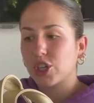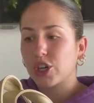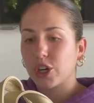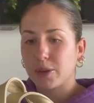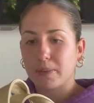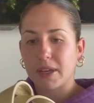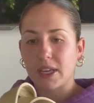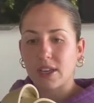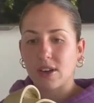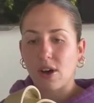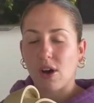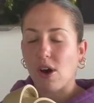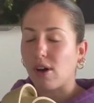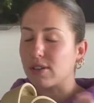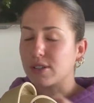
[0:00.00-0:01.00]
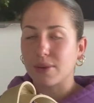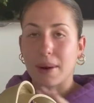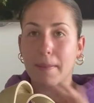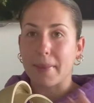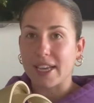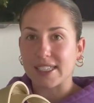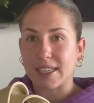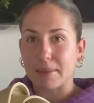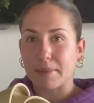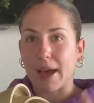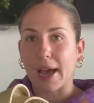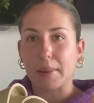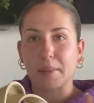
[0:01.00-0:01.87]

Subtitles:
could be also an amazing bag,